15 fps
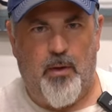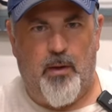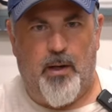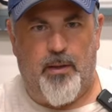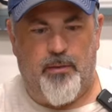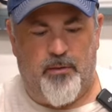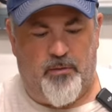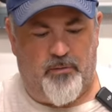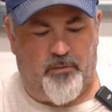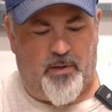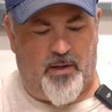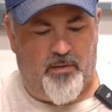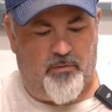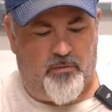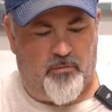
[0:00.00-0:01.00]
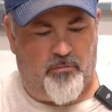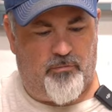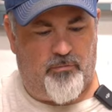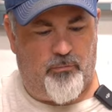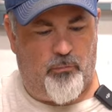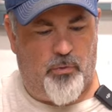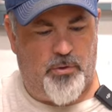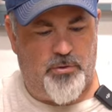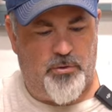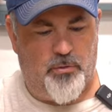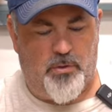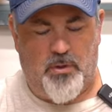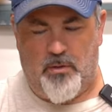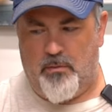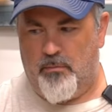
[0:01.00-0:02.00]
and the designs of what you
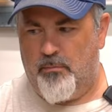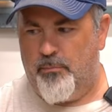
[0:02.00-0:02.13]
can